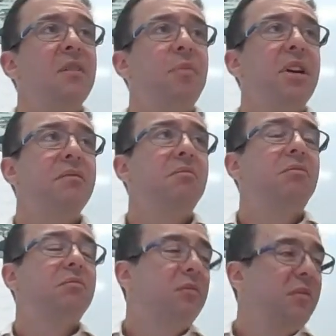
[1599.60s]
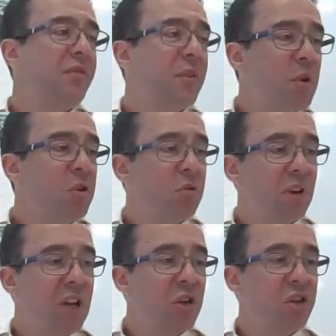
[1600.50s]
But for most
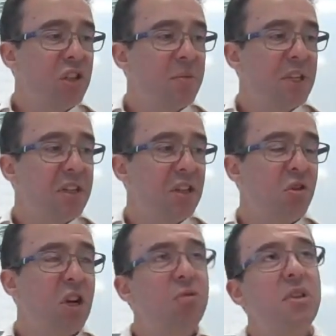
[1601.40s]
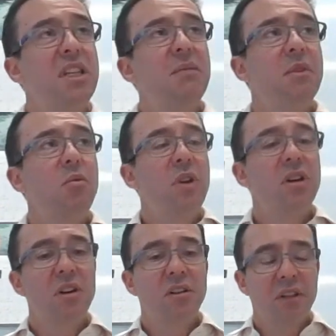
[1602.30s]
relationships, it's the treasury team that we
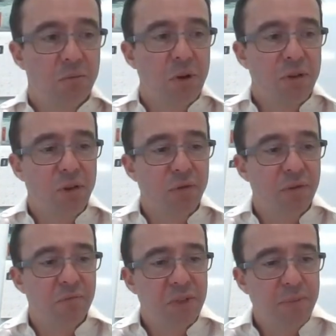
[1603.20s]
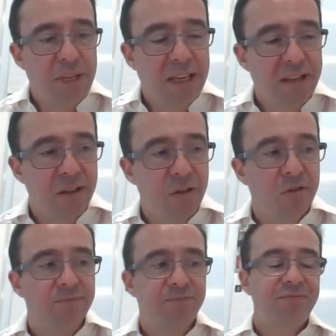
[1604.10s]
are most often speaking to.